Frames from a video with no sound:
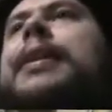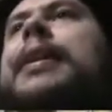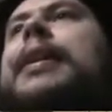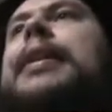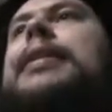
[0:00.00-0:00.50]

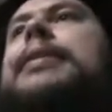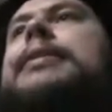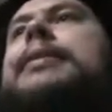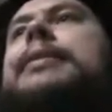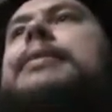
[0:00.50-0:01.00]

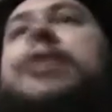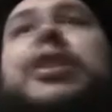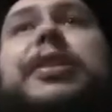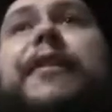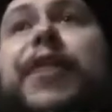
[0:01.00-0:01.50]
is
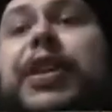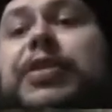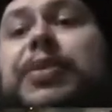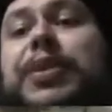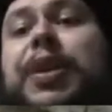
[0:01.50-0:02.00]
just a
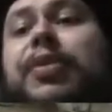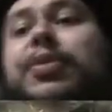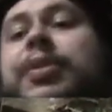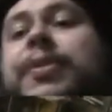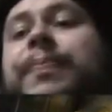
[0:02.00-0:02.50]
finished
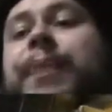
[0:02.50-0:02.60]
result,